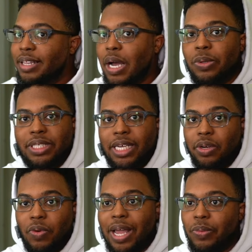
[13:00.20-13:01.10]
and that was
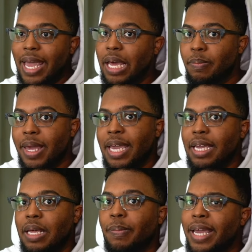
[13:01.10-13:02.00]
it, right? We had May
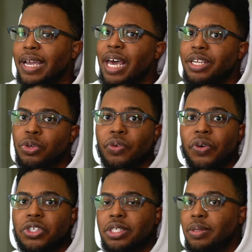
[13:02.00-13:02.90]
and May kind of
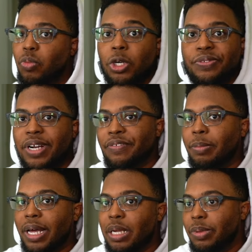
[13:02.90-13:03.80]
universally works for
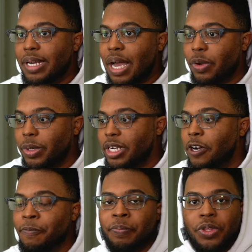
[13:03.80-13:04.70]
everybody. But now that we're
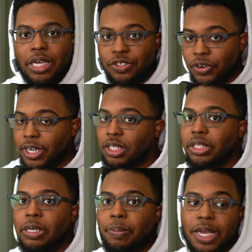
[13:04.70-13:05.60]
here, it's very
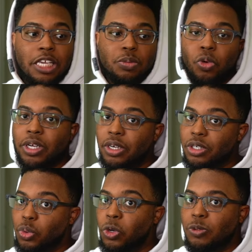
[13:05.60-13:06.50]
clear May is more geared
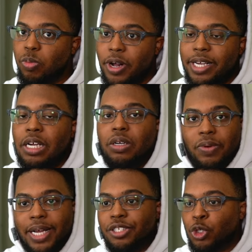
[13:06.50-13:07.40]
towards break,
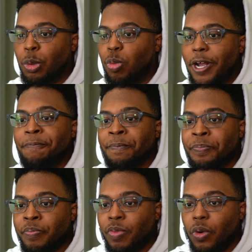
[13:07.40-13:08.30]
right? Super break.
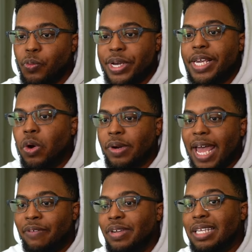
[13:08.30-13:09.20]
We don't
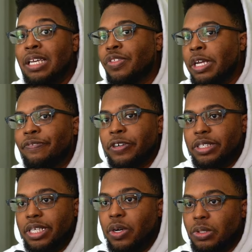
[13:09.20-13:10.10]
have anything for
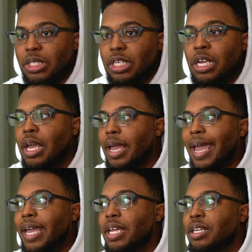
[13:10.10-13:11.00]
D O T.
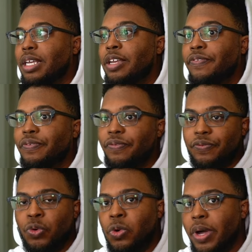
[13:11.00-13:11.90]
And if
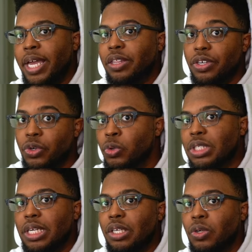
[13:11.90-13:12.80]
Fugue, the new
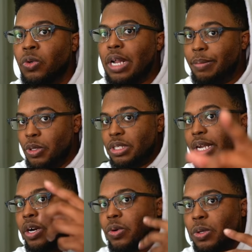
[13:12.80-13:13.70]
Ting Yun, I'm using
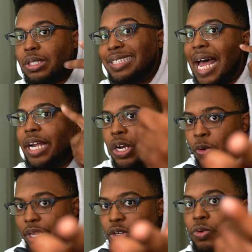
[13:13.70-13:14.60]
air quotes because I know
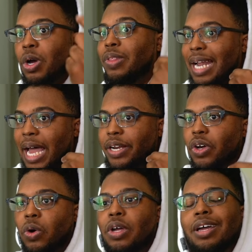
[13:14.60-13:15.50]
that you know that I
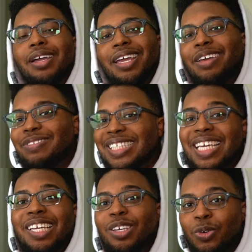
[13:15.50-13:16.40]
know, if
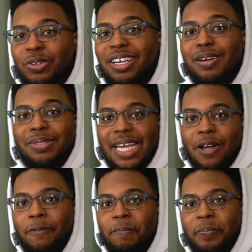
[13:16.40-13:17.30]
Ting Yun comes
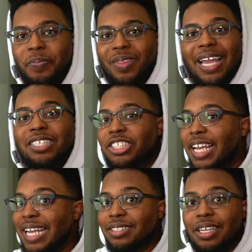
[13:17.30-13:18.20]
out and she
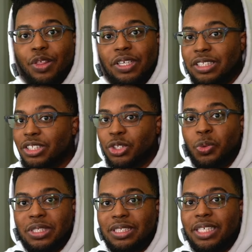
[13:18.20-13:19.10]
has nothing to do
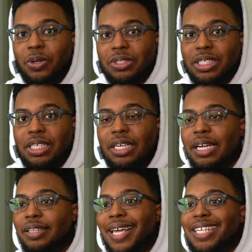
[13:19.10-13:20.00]
with D O T,
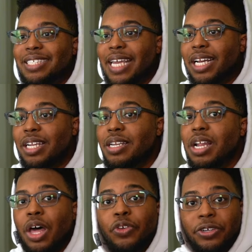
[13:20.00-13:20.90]
that's yet
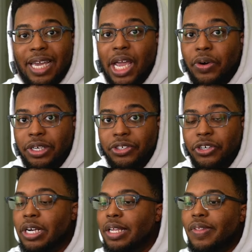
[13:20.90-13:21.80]
another
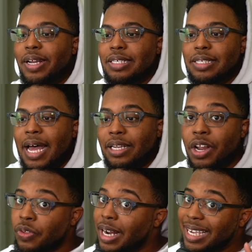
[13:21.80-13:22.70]
character that is not
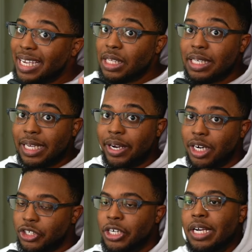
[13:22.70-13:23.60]
another Nihili
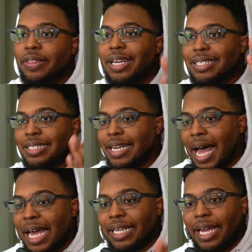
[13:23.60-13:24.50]
character that is
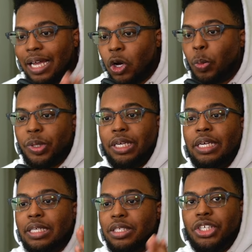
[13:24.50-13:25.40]
not helping
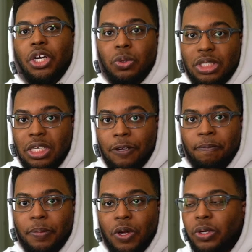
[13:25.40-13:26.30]
D O T.
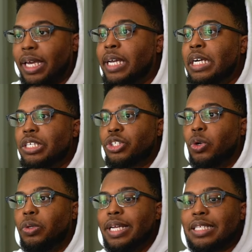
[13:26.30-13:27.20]
Okay,
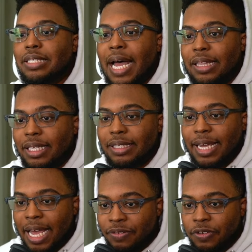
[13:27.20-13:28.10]
so it's not that
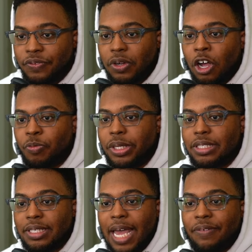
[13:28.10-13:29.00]
Kafka fell off
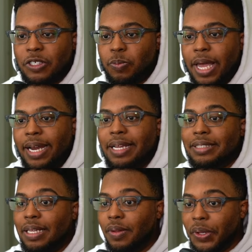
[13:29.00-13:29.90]
because Kafka's bad. It's
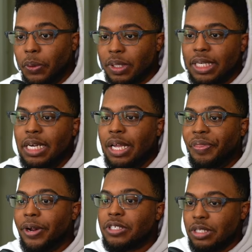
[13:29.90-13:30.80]
that literally
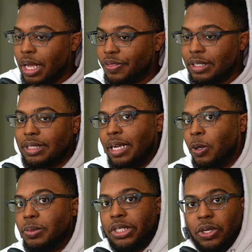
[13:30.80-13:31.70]
there's nothing to
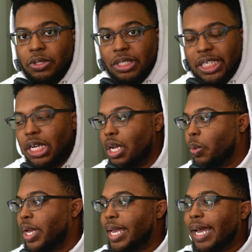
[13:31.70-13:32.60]
help D O T.
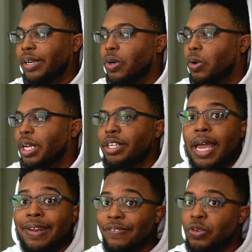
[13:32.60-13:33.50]
We ain't got no. And,
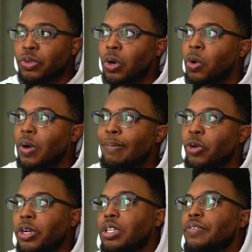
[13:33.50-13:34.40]
and if you go, I'm
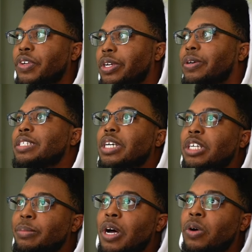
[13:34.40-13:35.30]
working on the video. It's gonna
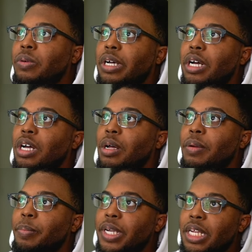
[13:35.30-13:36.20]
come out uh,
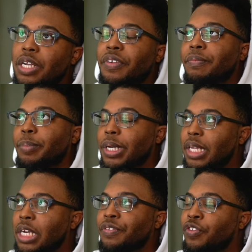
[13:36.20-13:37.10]
beginning of
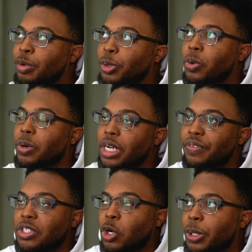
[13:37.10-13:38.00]
beginning of November or end of
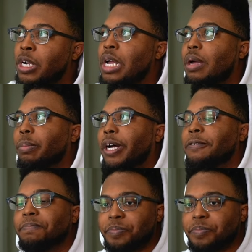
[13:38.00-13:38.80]
October. But